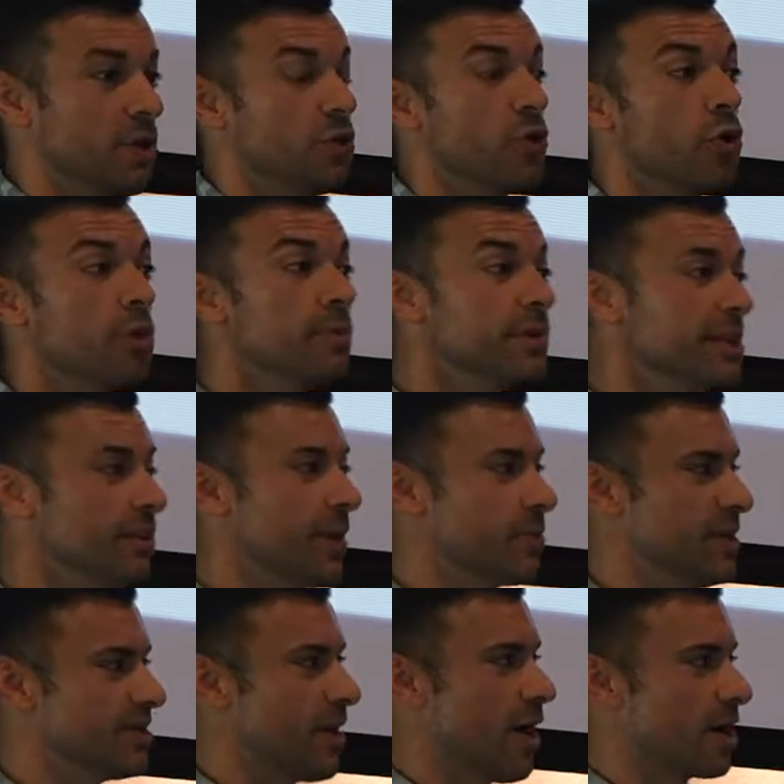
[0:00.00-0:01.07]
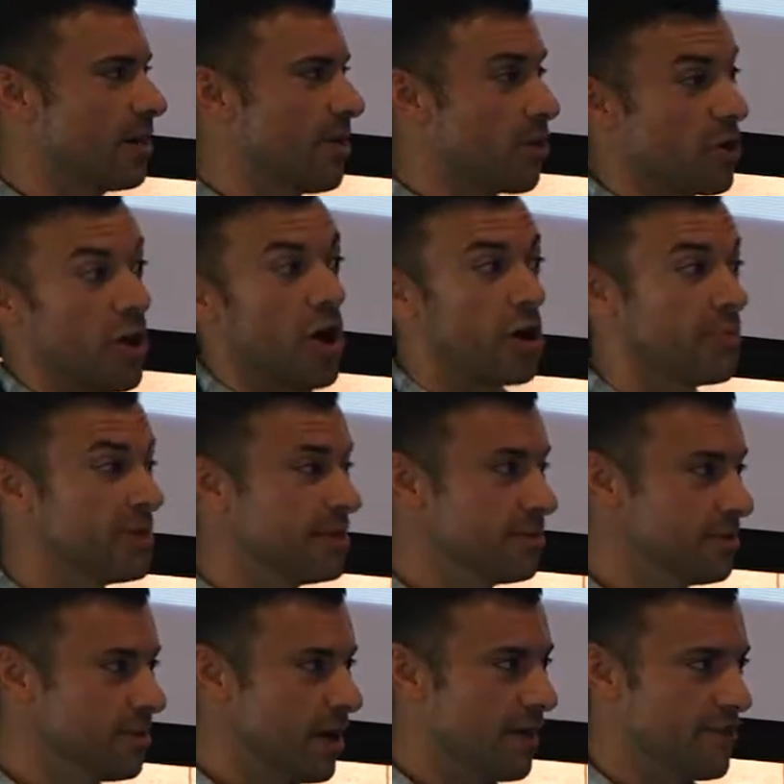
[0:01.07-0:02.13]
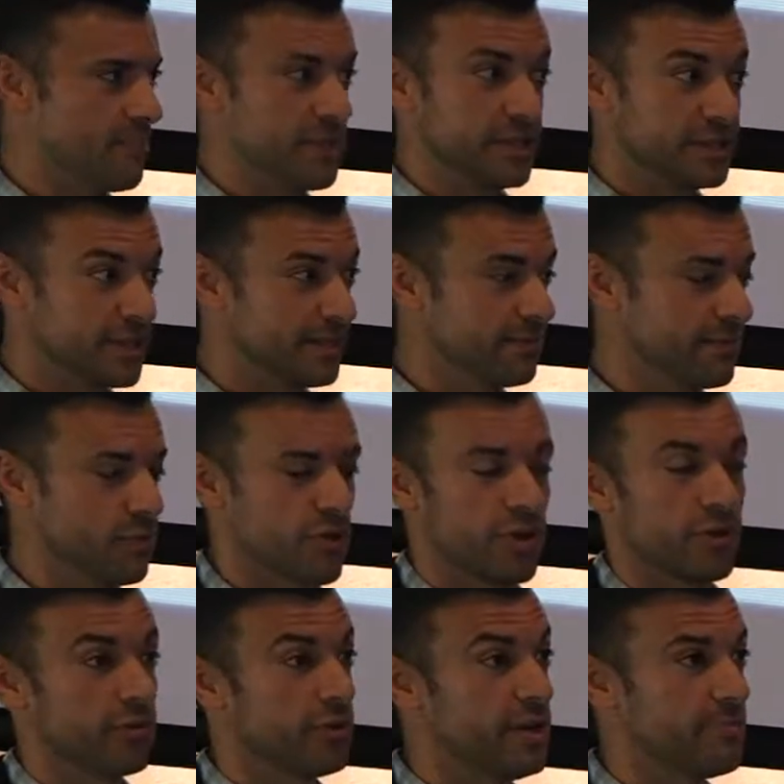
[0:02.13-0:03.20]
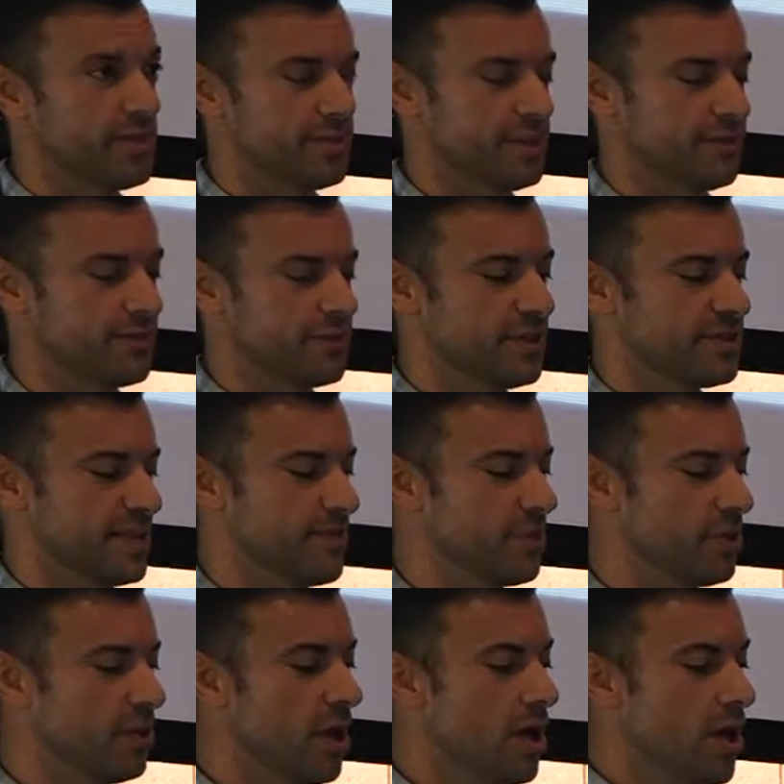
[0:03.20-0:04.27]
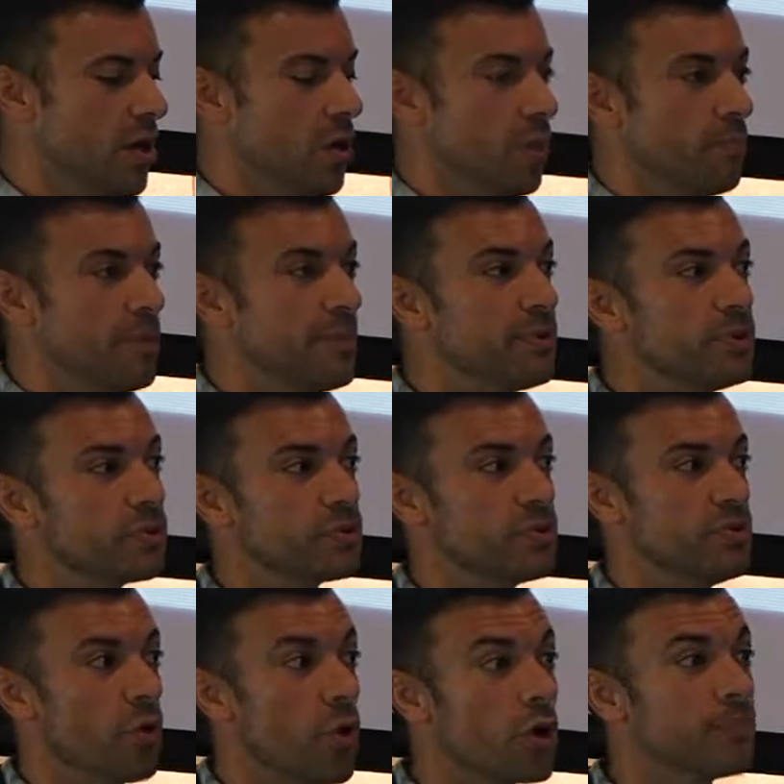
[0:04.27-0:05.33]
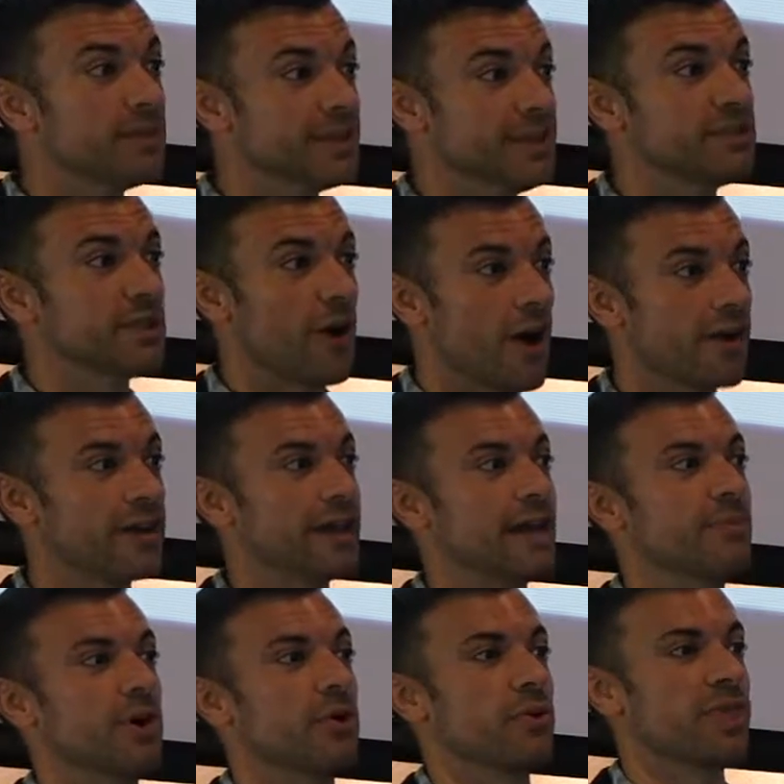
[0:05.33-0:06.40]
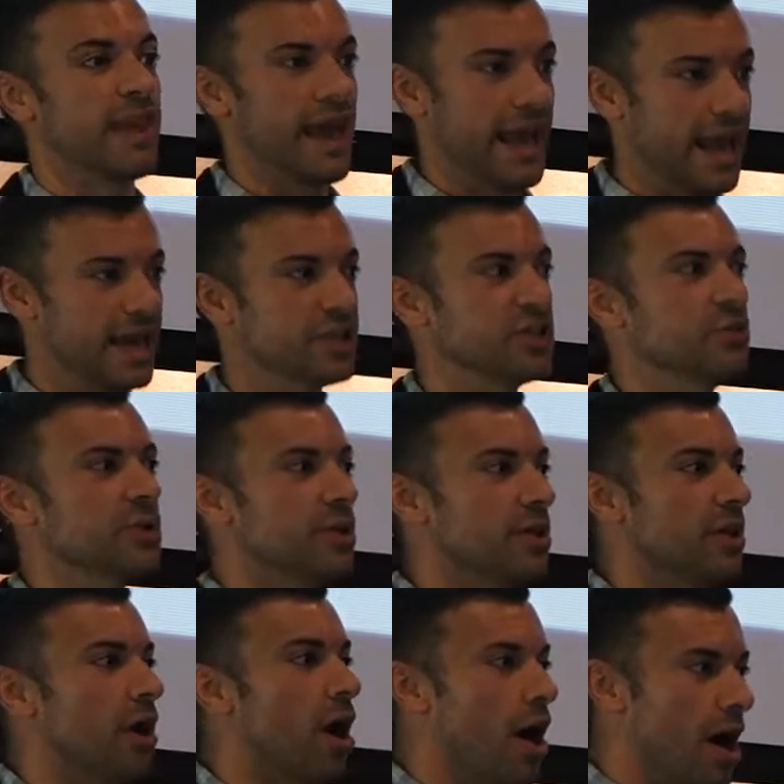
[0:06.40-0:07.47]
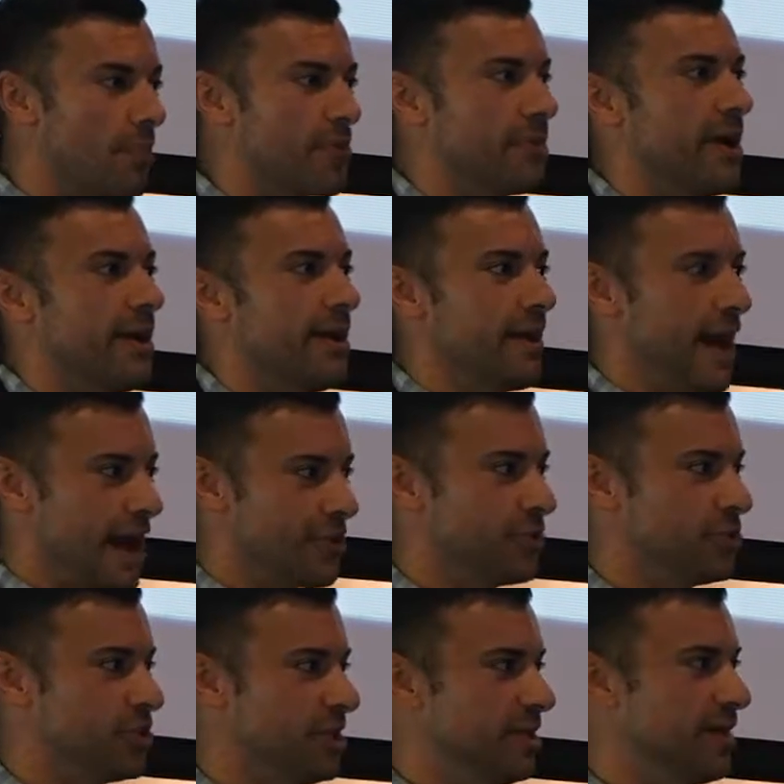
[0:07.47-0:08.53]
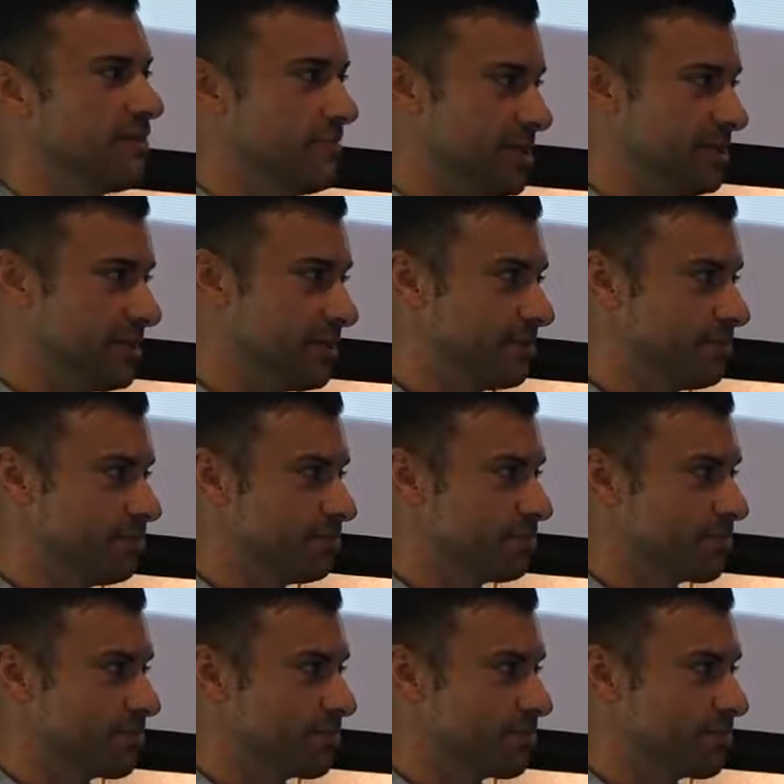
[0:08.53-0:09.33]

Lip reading: Normally when we talk about carbon of a building, or a green building for example, people are normally talking about the annual operating energy of a building.